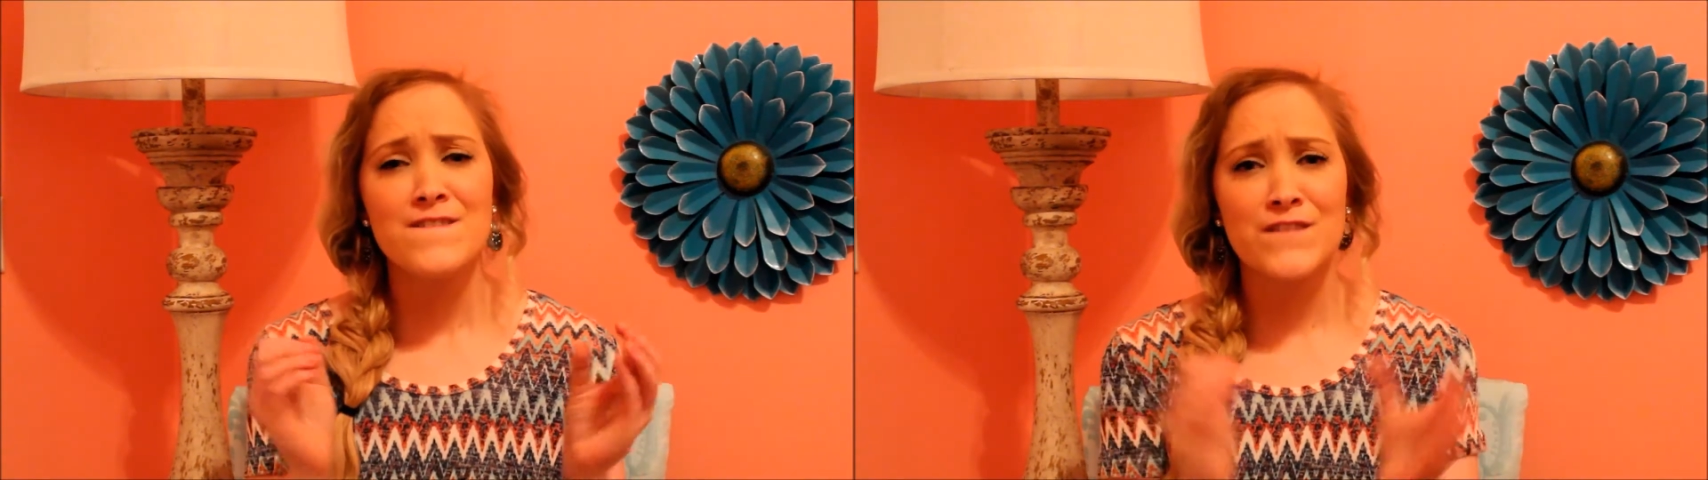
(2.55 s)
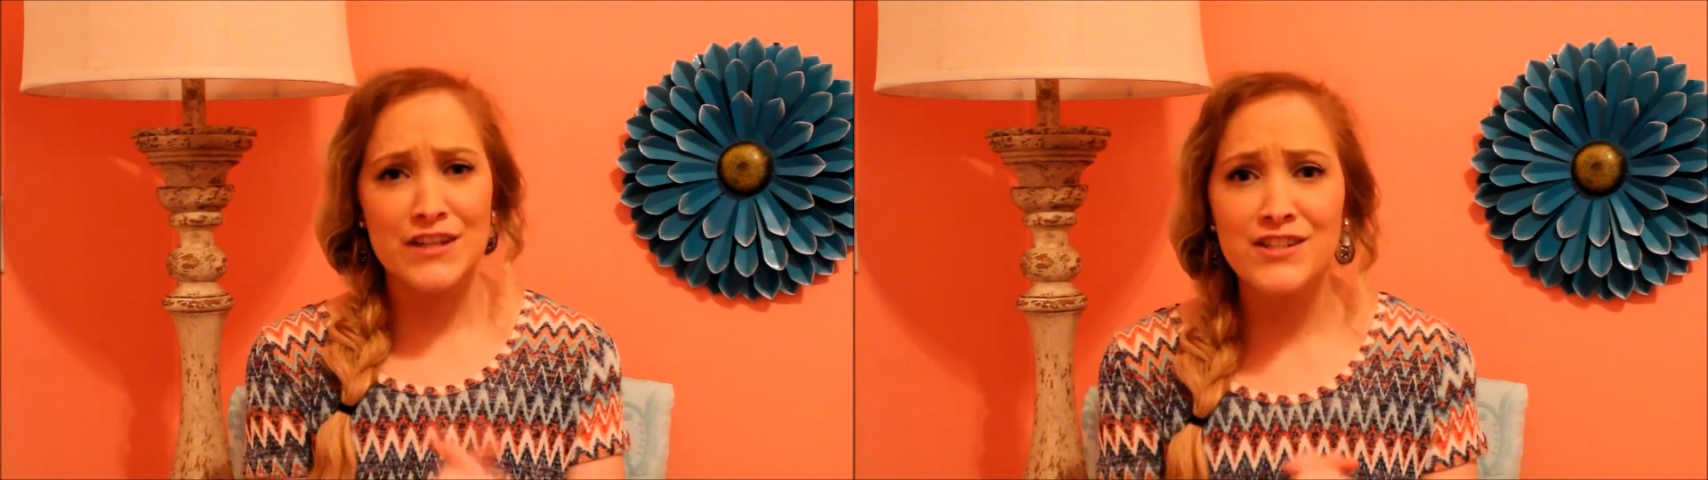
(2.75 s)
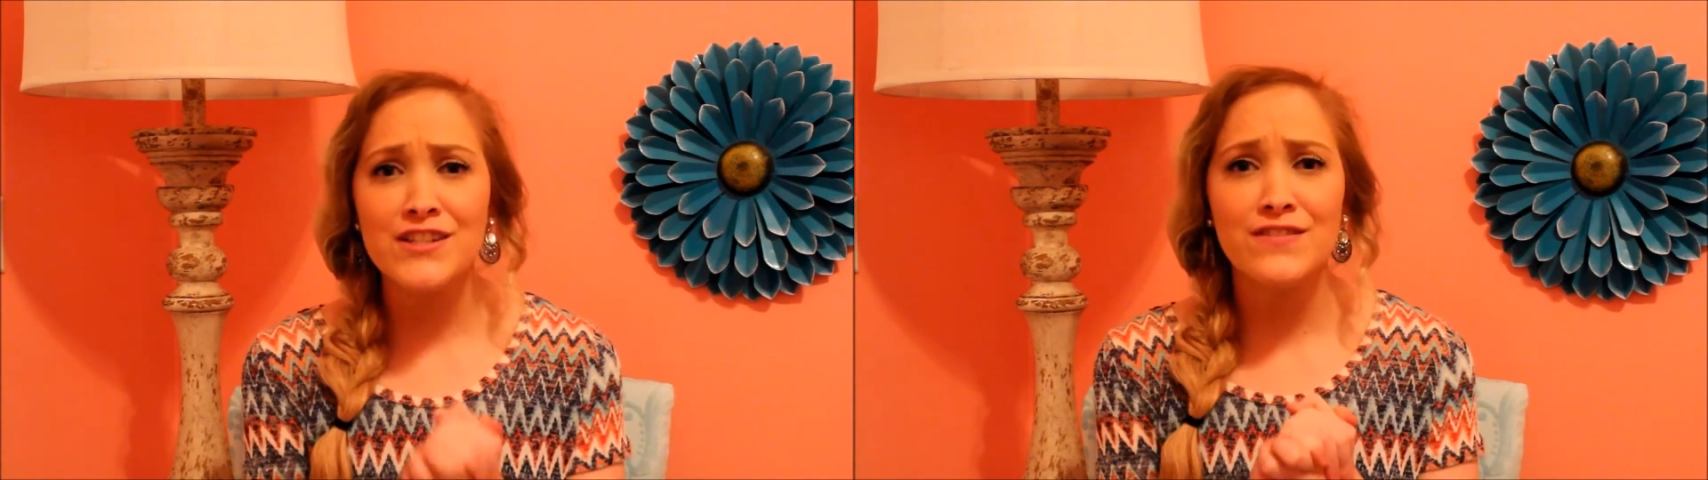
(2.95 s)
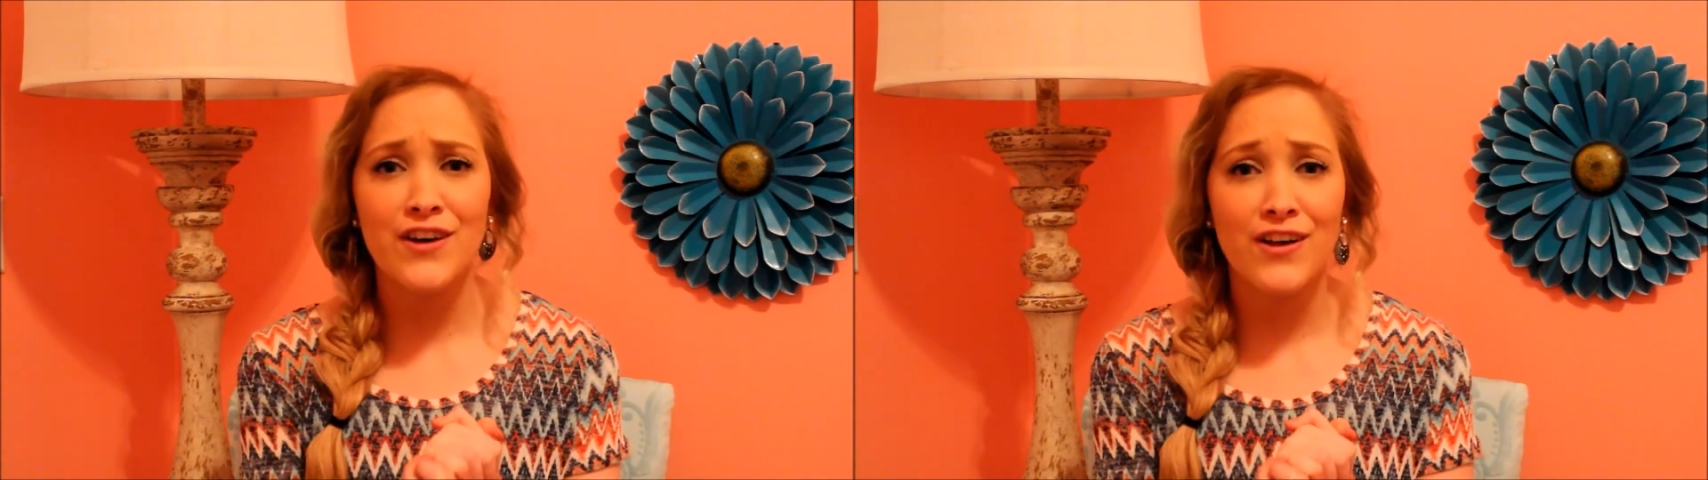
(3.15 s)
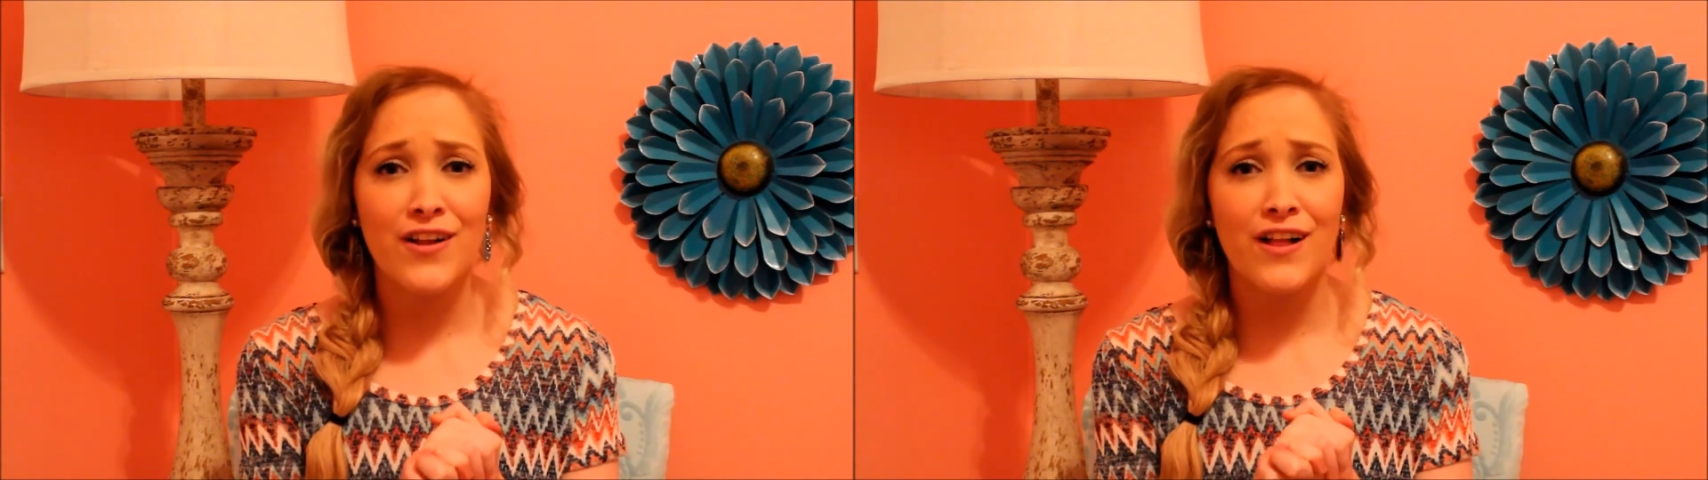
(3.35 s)
First of
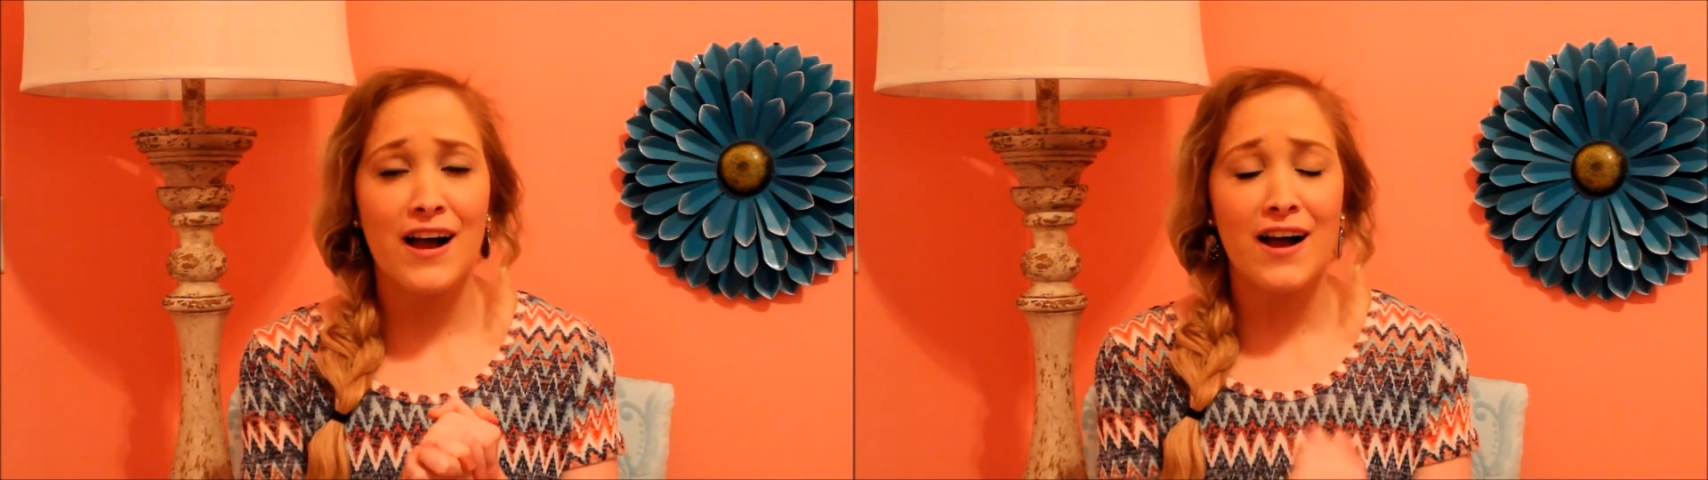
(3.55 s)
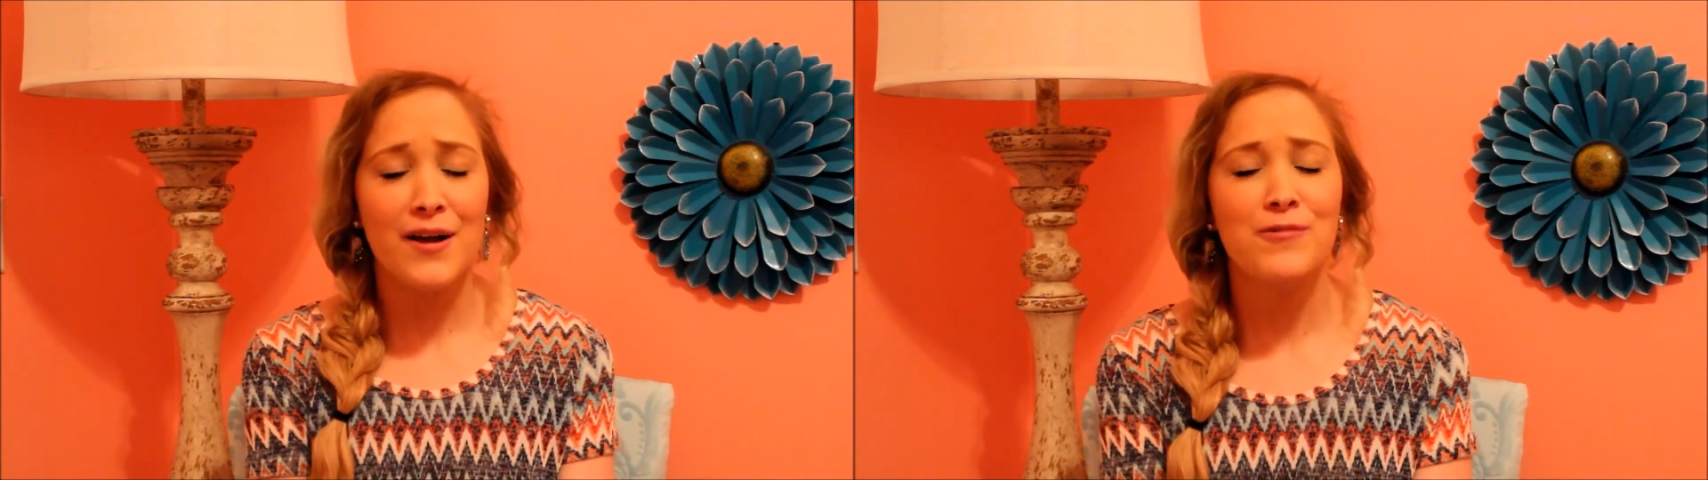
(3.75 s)
all, I